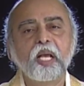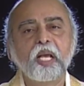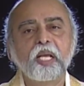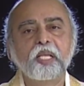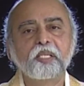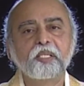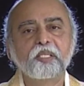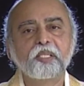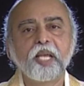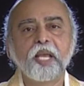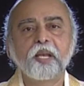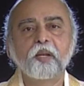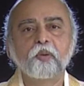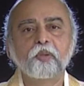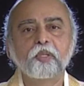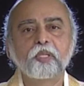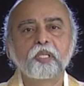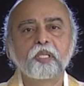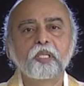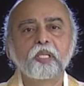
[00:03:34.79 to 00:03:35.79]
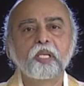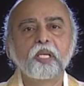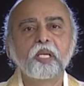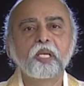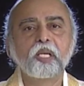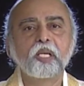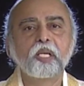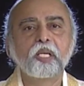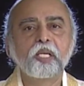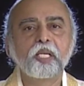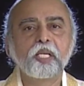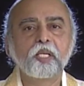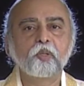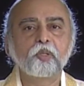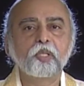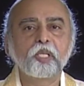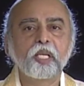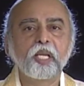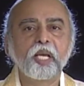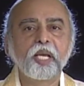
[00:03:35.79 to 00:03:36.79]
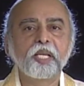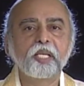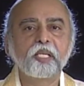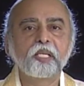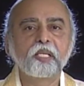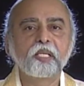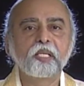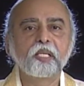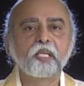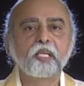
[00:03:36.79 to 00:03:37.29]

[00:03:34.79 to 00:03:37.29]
and ran out into the night